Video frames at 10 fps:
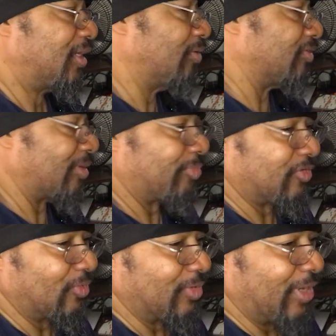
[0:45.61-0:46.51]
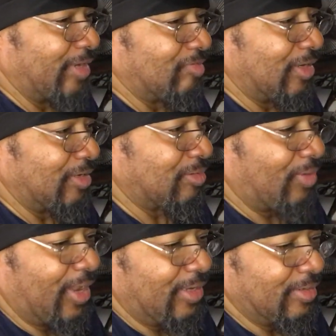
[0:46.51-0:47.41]
It was episode 19. So
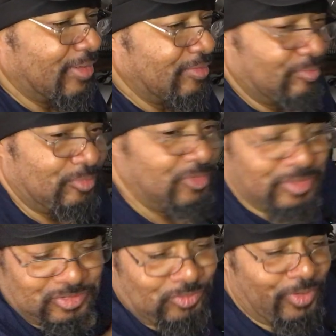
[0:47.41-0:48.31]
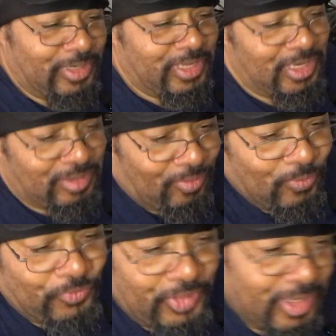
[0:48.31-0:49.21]
I had to just eradicate that
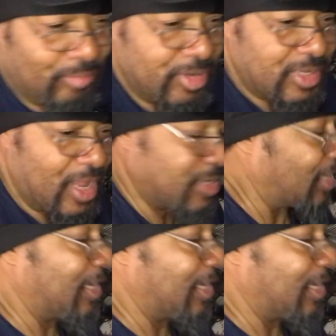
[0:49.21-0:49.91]
whole thing. And besides, I